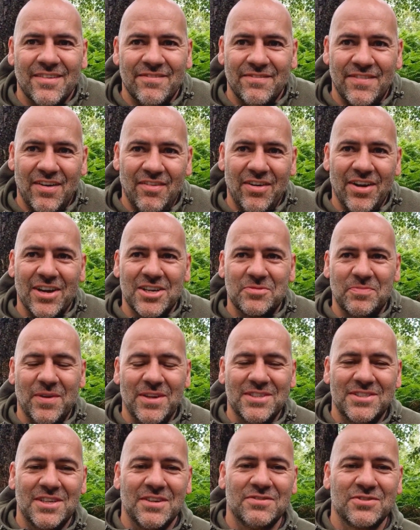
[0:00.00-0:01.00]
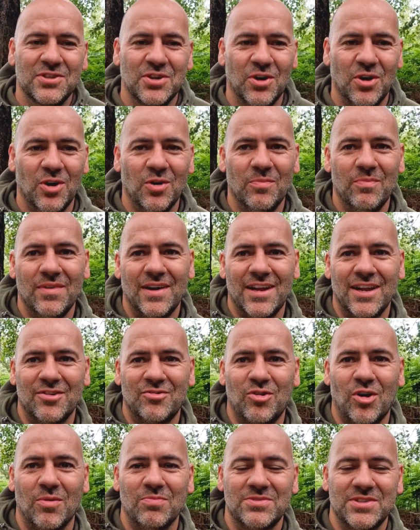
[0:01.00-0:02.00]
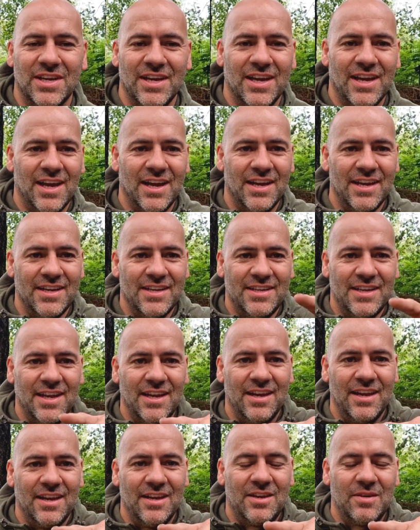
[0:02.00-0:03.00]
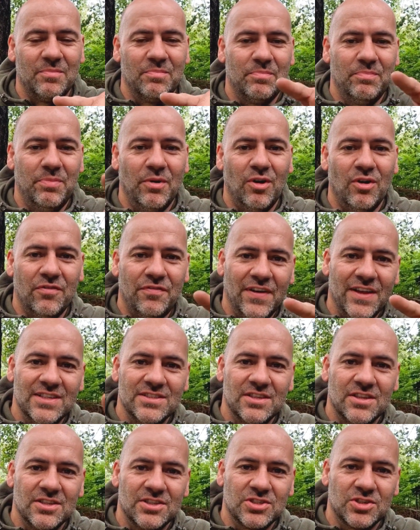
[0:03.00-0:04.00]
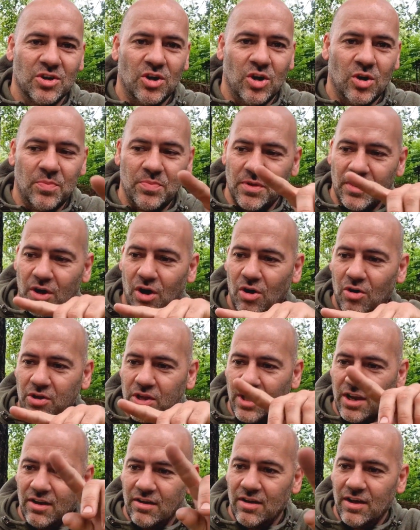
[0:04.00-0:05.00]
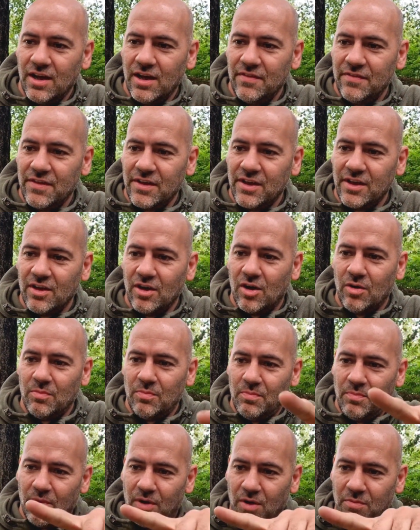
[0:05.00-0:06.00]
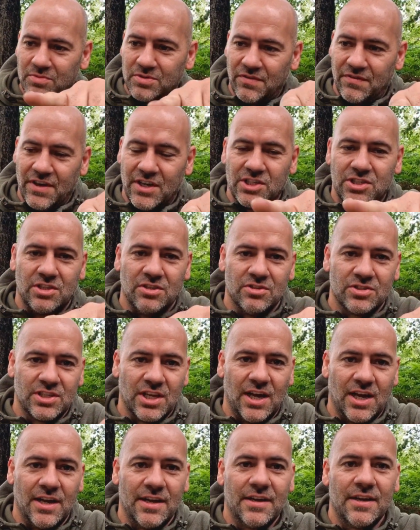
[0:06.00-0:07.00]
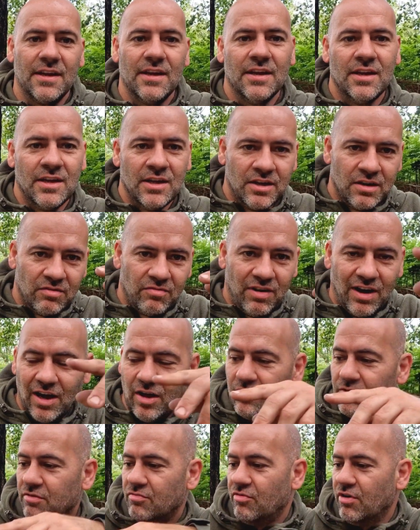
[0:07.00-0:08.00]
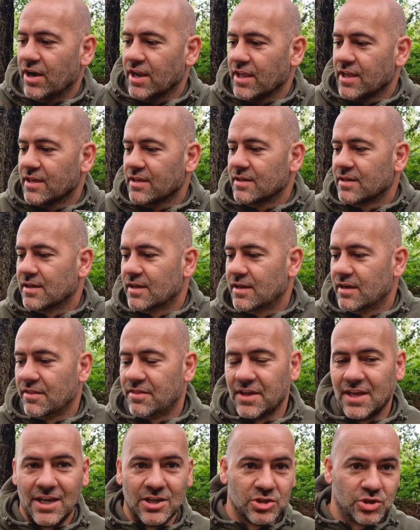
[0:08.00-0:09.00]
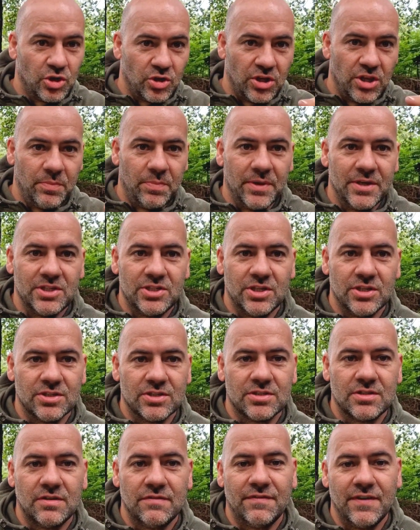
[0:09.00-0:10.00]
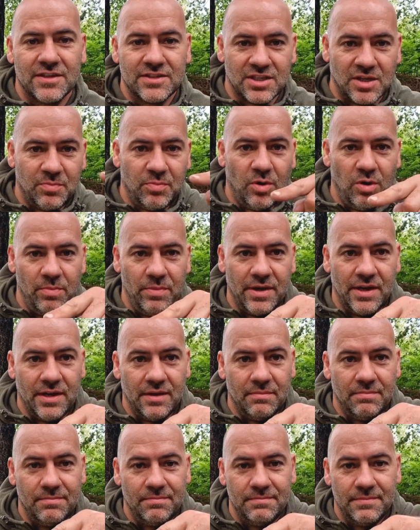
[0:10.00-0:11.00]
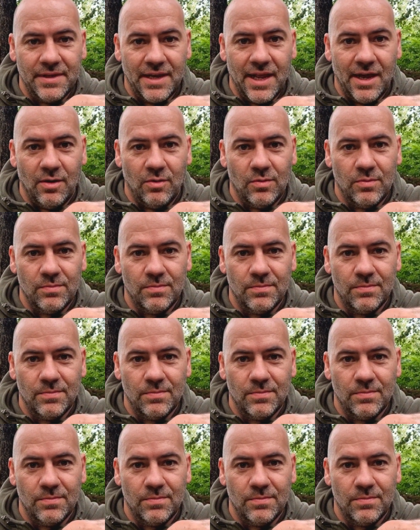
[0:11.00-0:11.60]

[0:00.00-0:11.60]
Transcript: very expensive scope, and I dropped it, and it dinted both ends of the scope, the ocular and the observational side, right on the ring. And I think I'll show you the pictures. In fact, I'll put them in now.